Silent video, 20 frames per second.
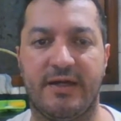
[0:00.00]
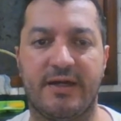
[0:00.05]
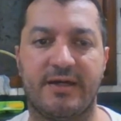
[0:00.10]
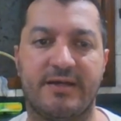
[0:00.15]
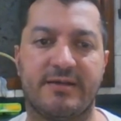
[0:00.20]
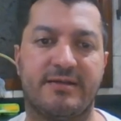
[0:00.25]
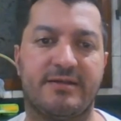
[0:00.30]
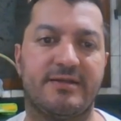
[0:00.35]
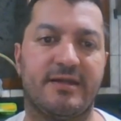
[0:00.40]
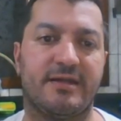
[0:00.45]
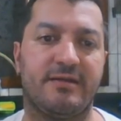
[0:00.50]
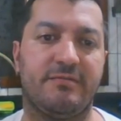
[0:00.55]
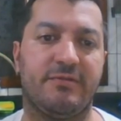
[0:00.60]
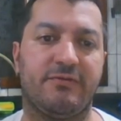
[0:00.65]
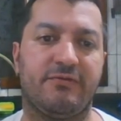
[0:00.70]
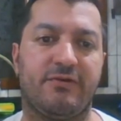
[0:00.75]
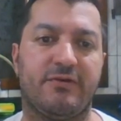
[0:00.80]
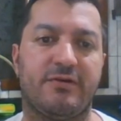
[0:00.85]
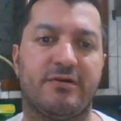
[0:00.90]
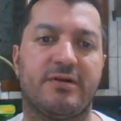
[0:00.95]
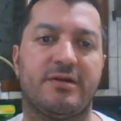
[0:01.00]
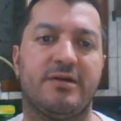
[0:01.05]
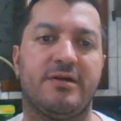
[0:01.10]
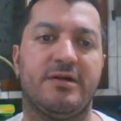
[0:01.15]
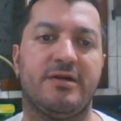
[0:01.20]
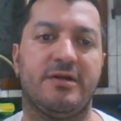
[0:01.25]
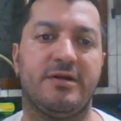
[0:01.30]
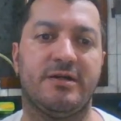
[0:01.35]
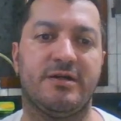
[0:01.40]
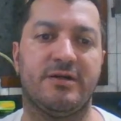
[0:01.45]
As I said before,
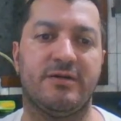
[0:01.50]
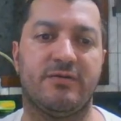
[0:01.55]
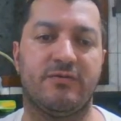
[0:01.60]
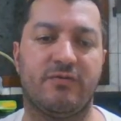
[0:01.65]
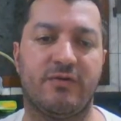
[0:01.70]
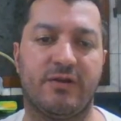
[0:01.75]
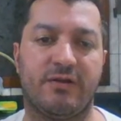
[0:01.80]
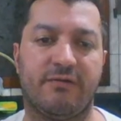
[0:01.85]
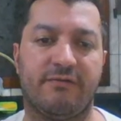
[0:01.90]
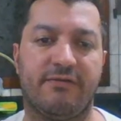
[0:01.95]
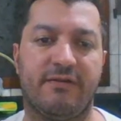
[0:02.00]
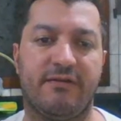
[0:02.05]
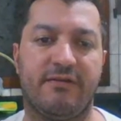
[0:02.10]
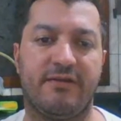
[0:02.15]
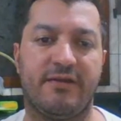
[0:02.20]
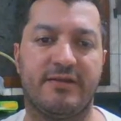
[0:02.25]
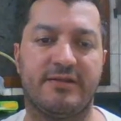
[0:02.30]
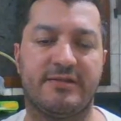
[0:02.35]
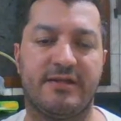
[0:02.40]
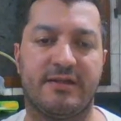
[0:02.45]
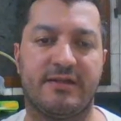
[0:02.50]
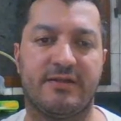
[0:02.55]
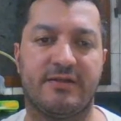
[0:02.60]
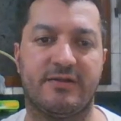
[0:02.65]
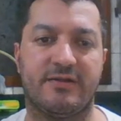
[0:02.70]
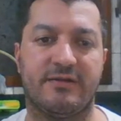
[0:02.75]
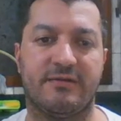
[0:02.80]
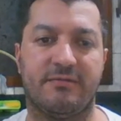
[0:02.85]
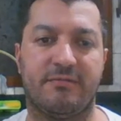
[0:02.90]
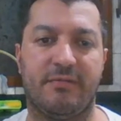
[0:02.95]
one of the things
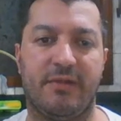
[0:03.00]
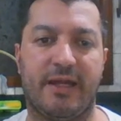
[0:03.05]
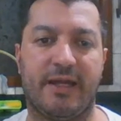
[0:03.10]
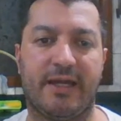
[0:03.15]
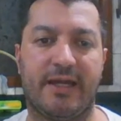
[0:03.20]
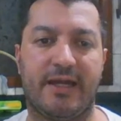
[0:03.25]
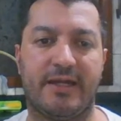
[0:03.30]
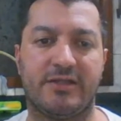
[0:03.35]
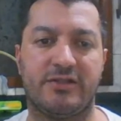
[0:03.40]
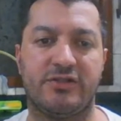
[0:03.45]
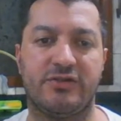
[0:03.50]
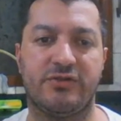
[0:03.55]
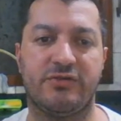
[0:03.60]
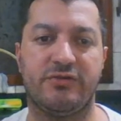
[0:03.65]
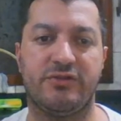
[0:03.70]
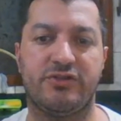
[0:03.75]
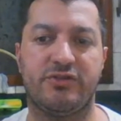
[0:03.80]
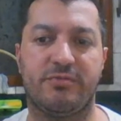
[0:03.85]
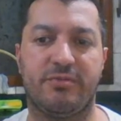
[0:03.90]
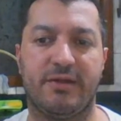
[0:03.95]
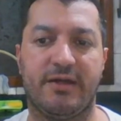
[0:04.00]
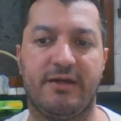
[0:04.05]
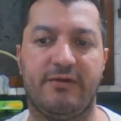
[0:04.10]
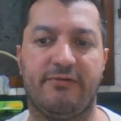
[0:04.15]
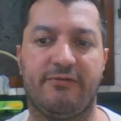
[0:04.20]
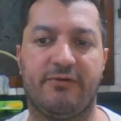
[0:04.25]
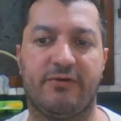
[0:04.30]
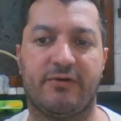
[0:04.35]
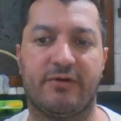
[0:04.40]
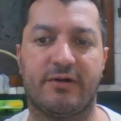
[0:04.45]
that black has to do is to play
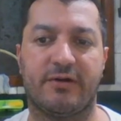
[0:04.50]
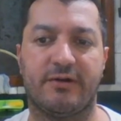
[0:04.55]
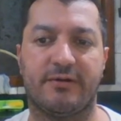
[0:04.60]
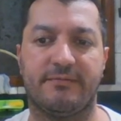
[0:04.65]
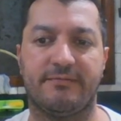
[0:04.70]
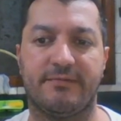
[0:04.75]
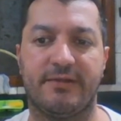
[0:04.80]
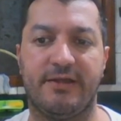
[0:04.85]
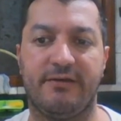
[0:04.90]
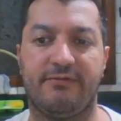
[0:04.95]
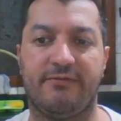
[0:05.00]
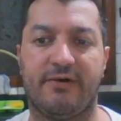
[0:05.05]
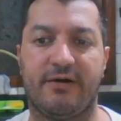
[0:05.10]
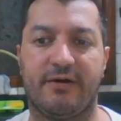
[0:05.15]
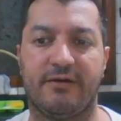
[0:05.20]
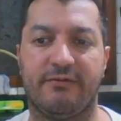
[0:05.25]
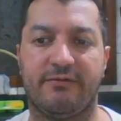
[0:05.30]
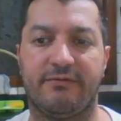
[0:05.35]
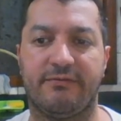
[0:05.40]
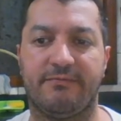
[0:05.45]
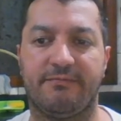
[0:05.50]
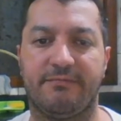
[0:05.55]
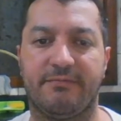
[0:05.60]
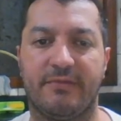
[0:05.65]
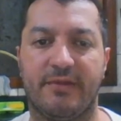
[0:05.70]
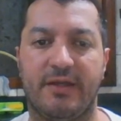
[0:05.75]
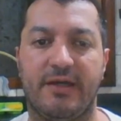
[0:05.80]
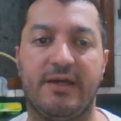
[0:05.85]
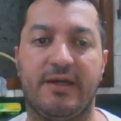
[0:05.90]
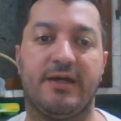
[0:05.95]
e4, e5,
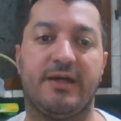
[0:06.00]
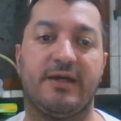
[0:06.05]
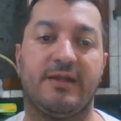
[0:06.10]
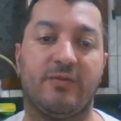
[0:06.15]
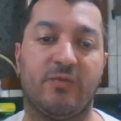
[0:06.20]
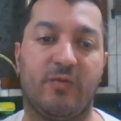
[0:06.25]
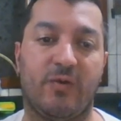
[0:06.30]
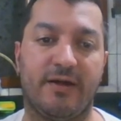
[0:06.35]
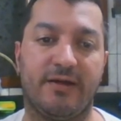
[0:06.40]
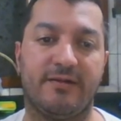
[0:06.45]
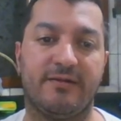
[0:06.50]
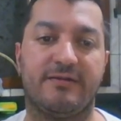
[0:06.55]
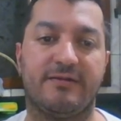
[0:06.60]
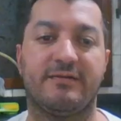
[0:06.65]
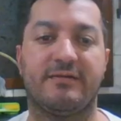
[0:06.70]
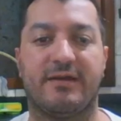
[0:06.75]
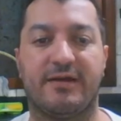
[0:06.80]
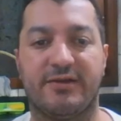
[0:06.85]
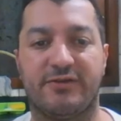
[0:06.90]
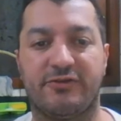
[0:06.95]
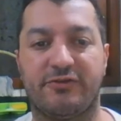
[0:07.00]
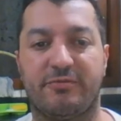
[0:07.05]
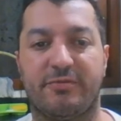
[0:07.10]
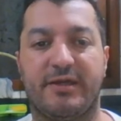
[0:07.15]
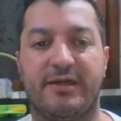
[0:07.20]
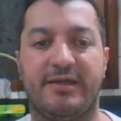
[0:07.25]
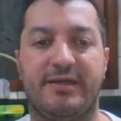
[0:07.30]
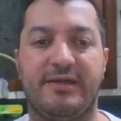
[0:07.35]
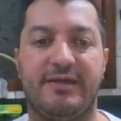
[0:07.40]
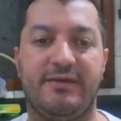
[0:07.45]
and white has to
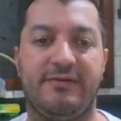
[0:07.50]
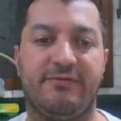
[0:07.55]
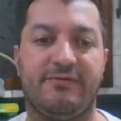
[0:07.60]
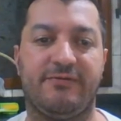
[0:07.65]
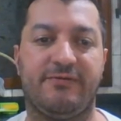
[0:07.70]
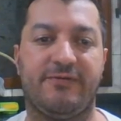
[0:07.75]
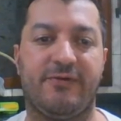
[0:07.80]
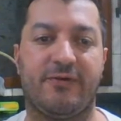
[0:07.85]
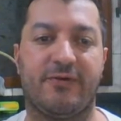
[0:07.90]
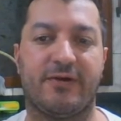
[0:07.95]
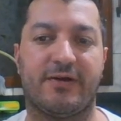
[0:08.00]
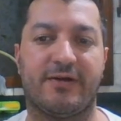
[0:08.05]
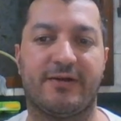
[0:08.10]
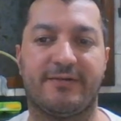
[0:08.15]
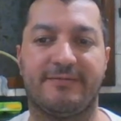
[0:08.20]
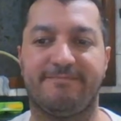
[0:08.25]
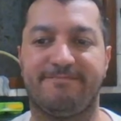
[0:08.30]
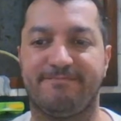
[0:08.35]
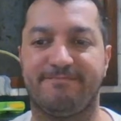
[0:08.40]
play e4.